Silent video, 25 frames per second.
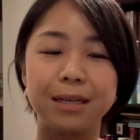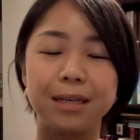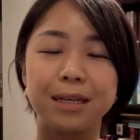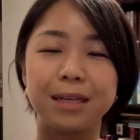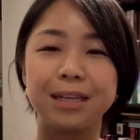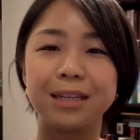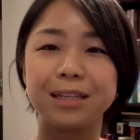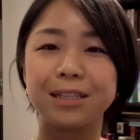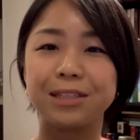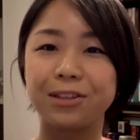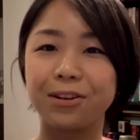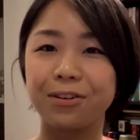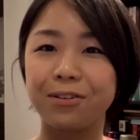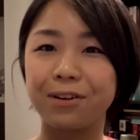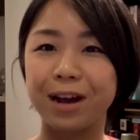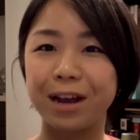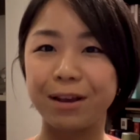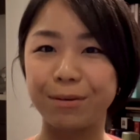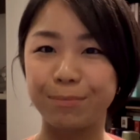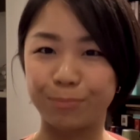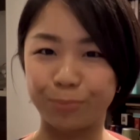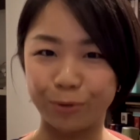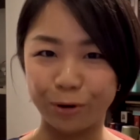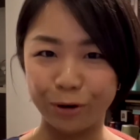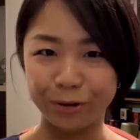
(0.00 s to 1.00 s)
So
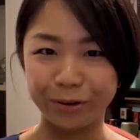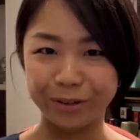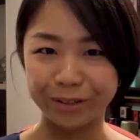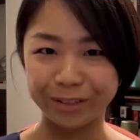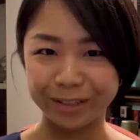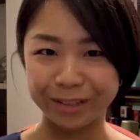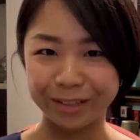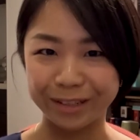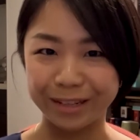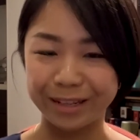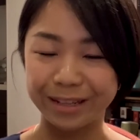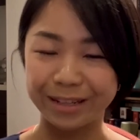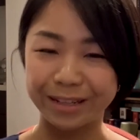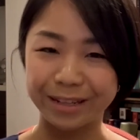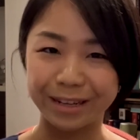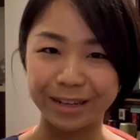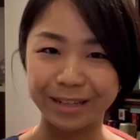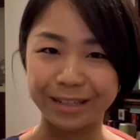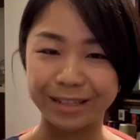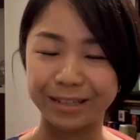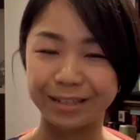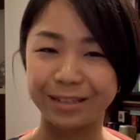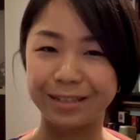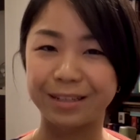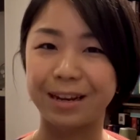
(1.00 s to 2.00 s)
I've broken
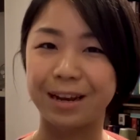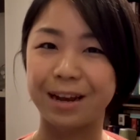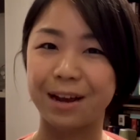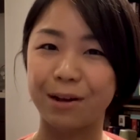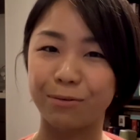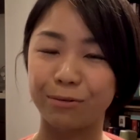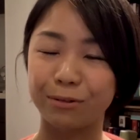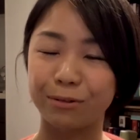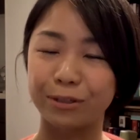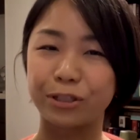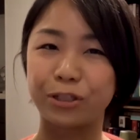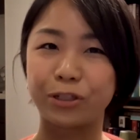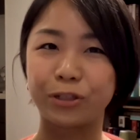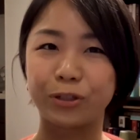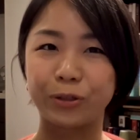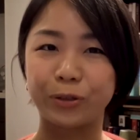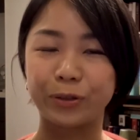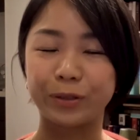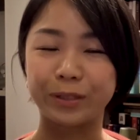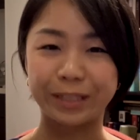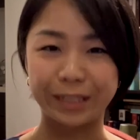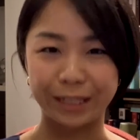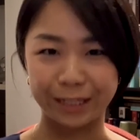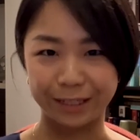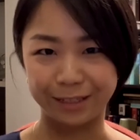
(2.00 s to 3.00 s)
it down to
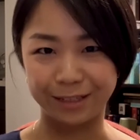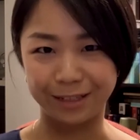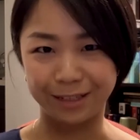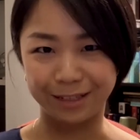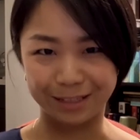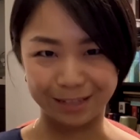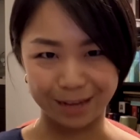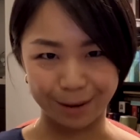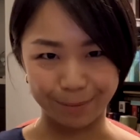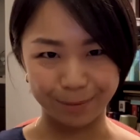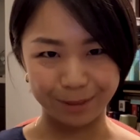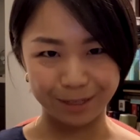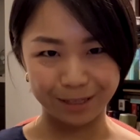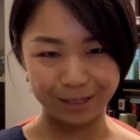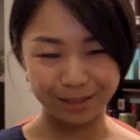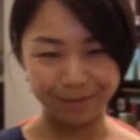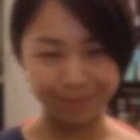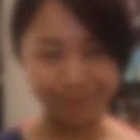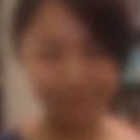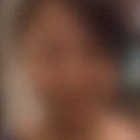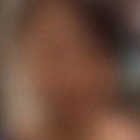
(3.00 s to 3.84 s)
6 steps.